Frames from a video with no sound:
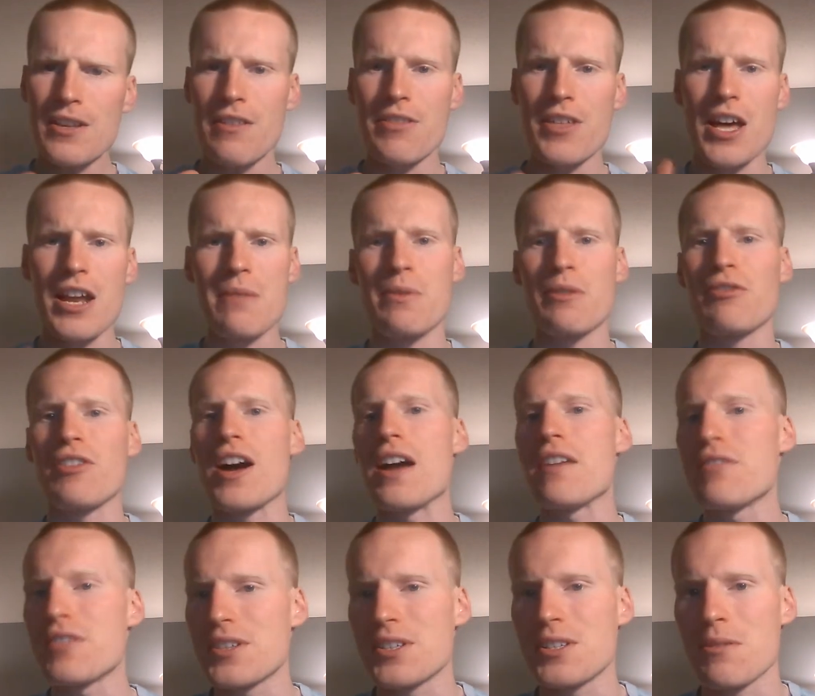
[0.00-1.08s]
Thought number
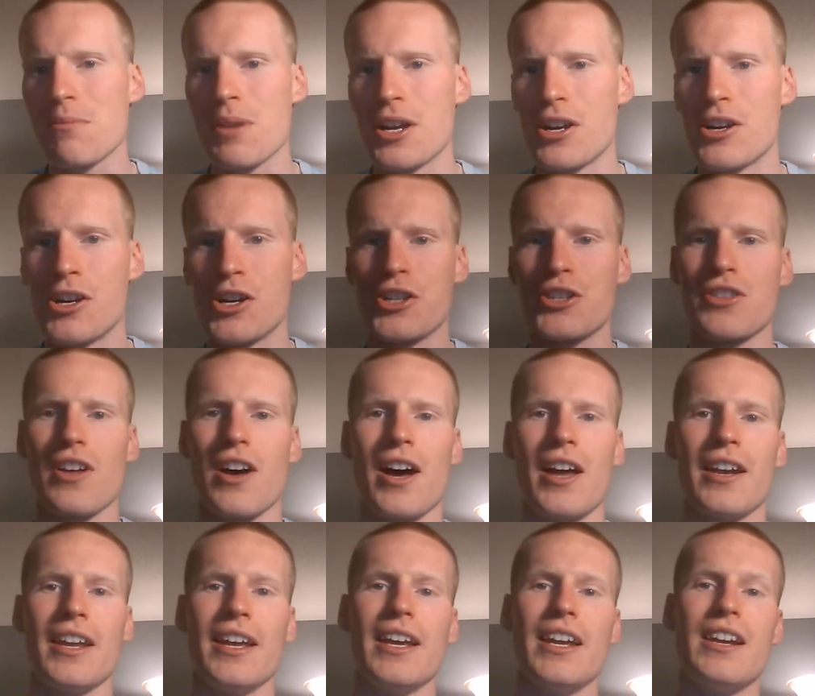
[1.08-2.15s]
five this is a Mariners
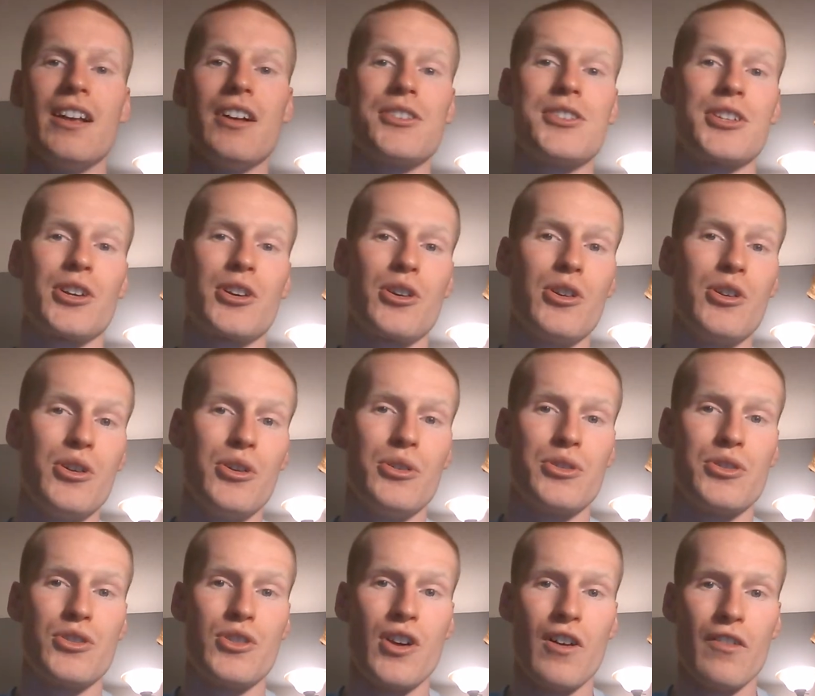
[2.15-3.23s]
thought. Nelson
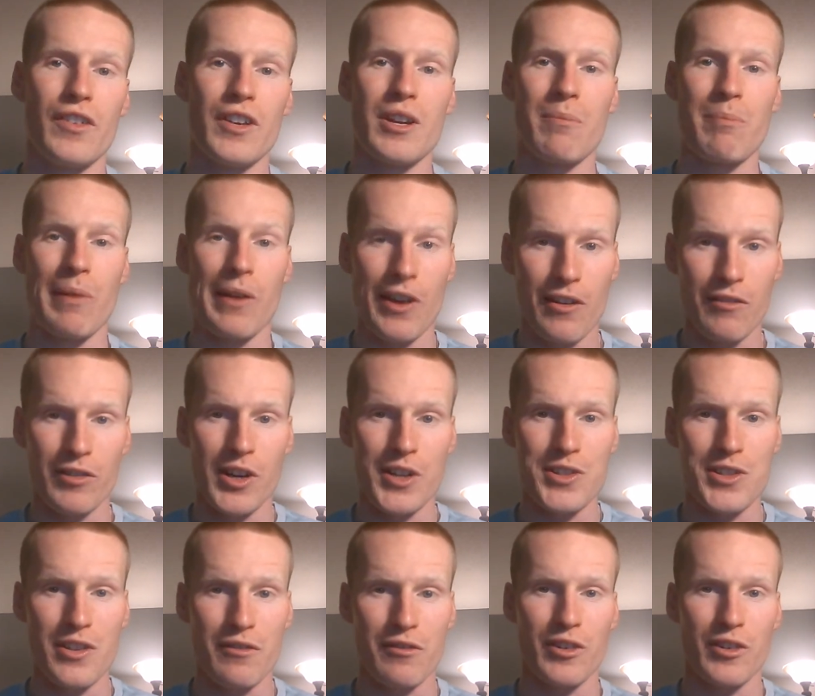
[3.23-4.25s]
Cruz drove in a pair of runs in the